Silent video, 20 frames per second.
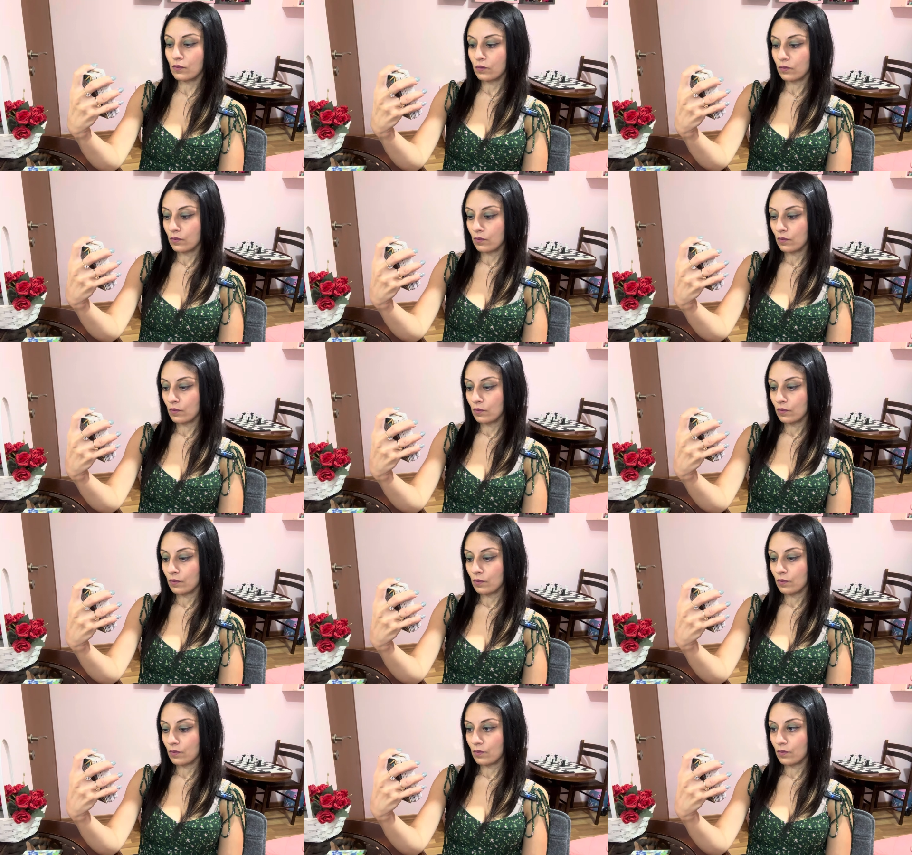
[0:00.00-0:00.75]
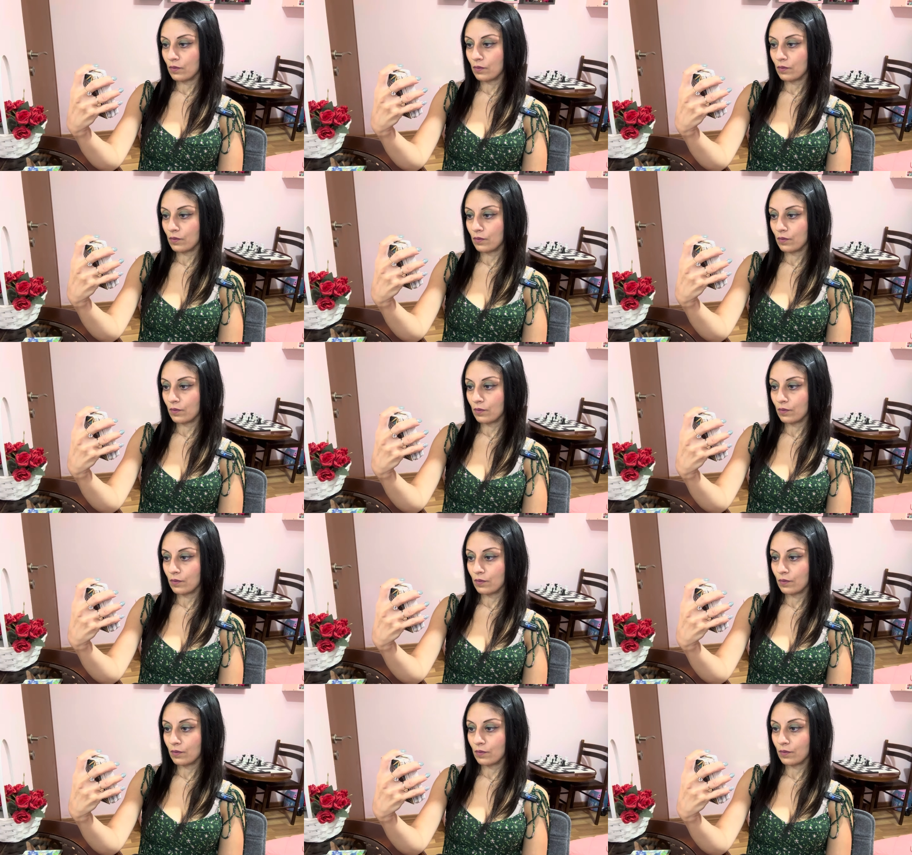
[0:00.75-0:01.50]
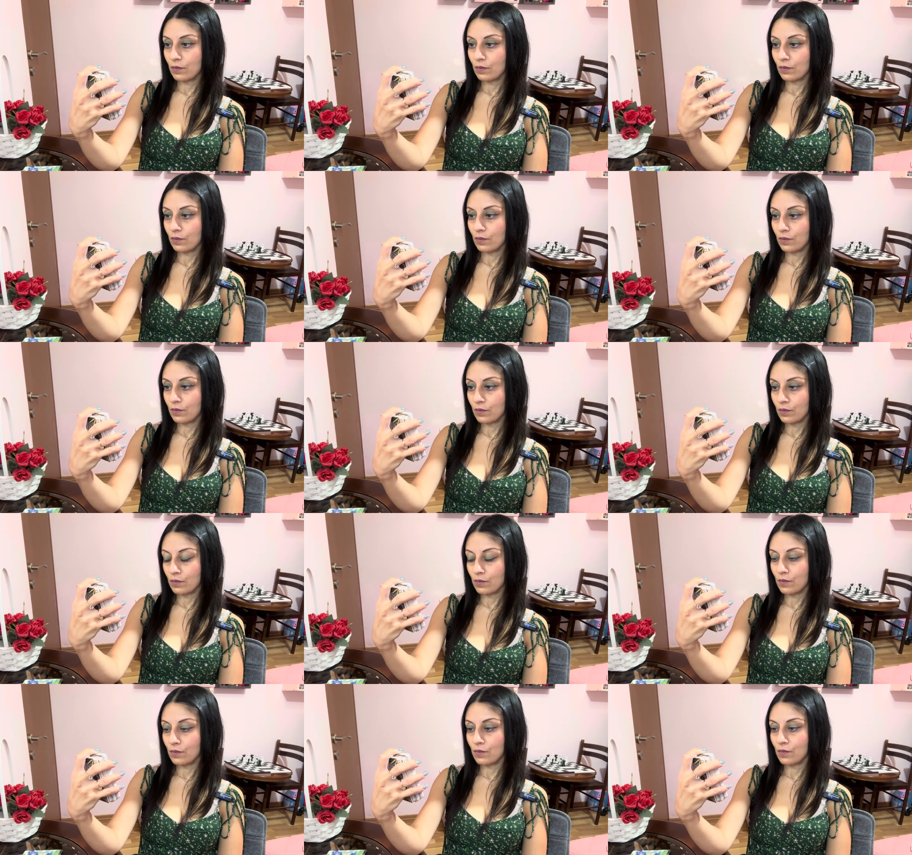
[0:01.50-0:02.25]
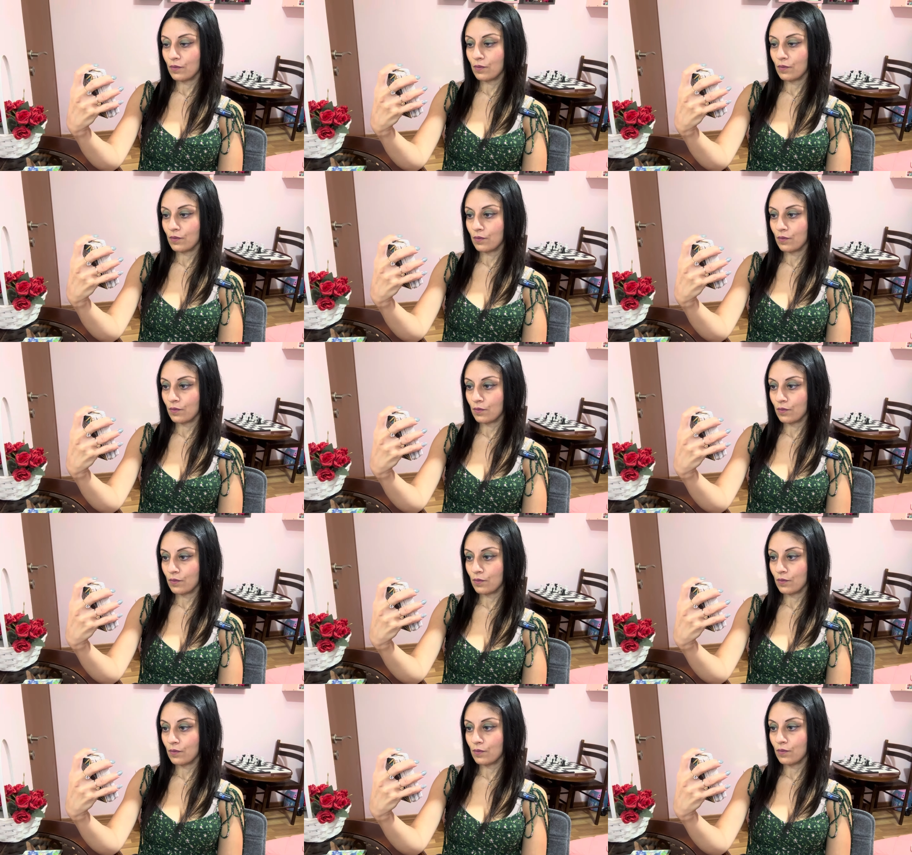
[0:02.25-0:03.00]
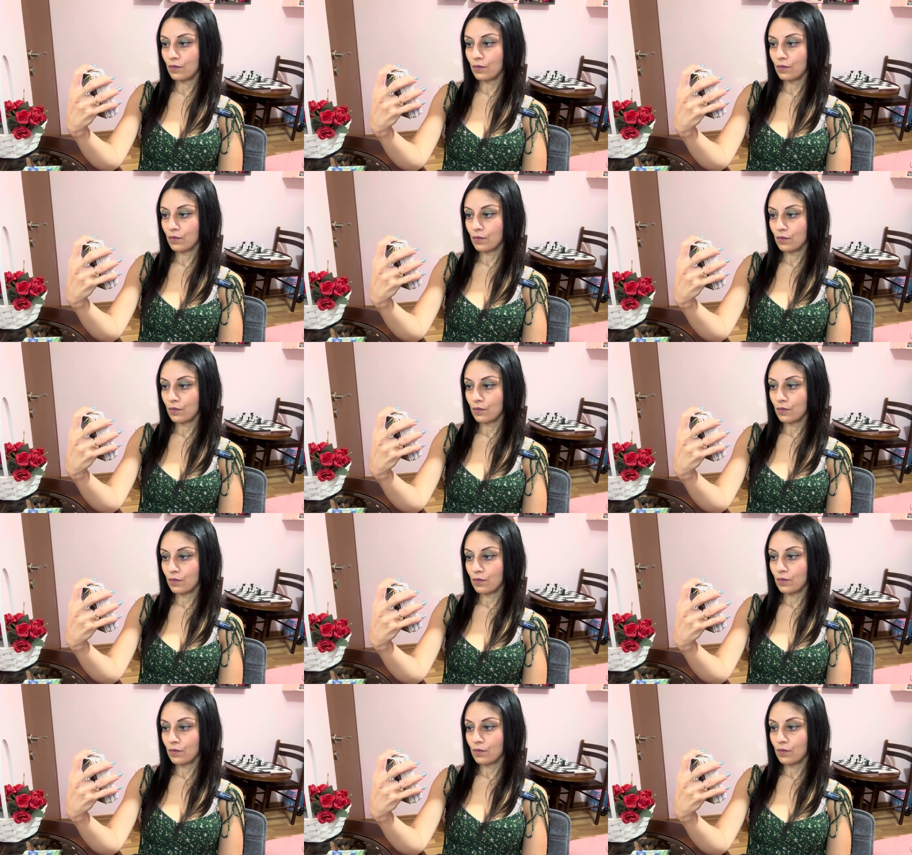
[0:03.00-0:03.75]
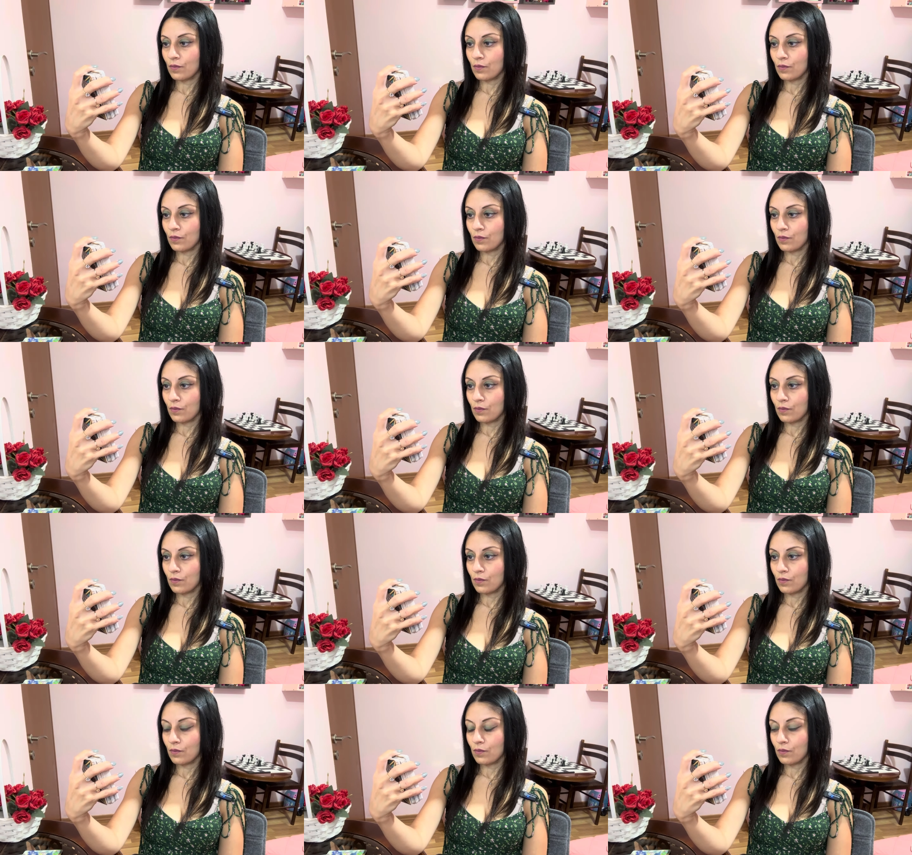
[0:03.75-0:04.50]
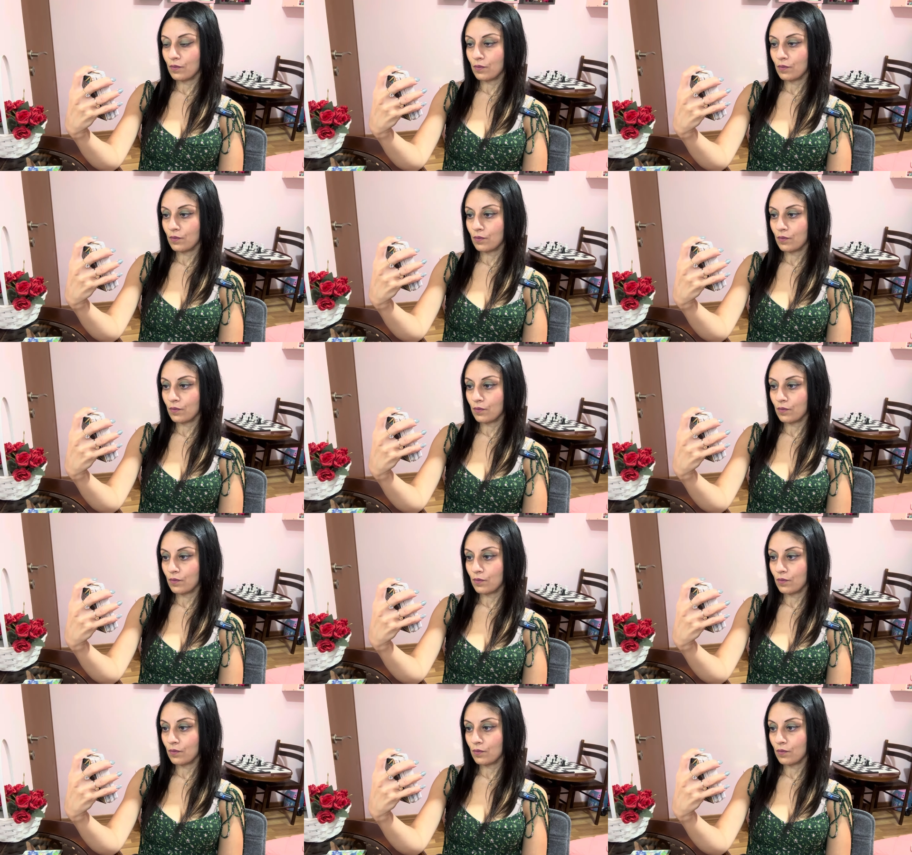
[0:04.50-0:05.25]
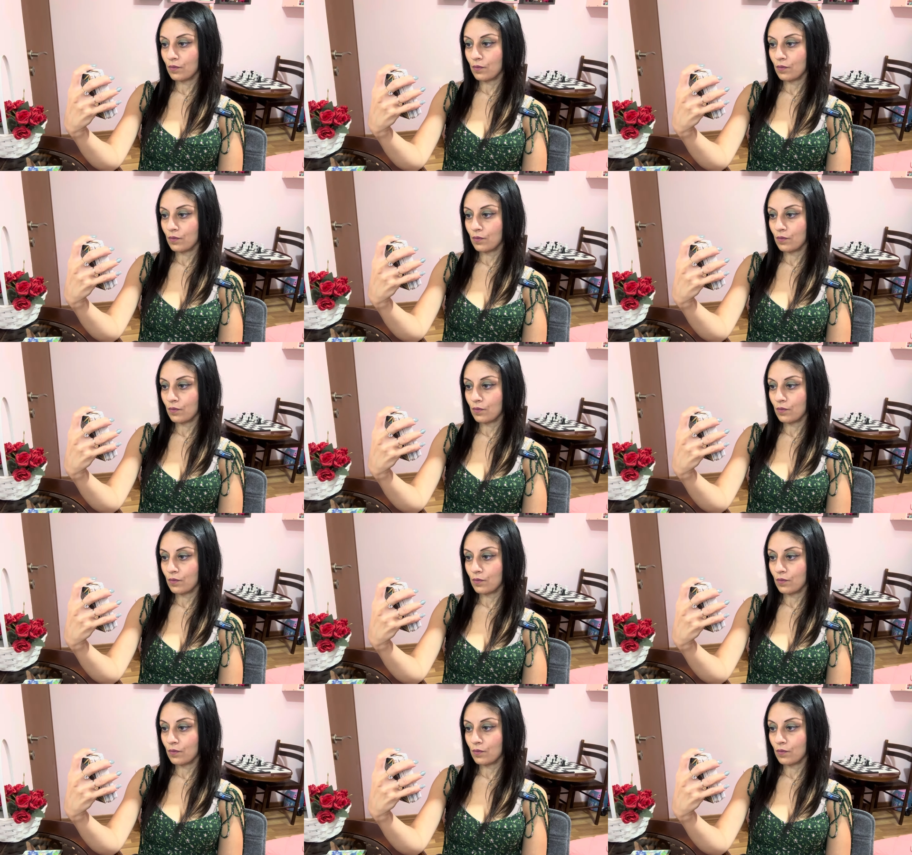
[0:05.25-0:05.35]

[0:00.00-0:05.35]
Nobody speaks.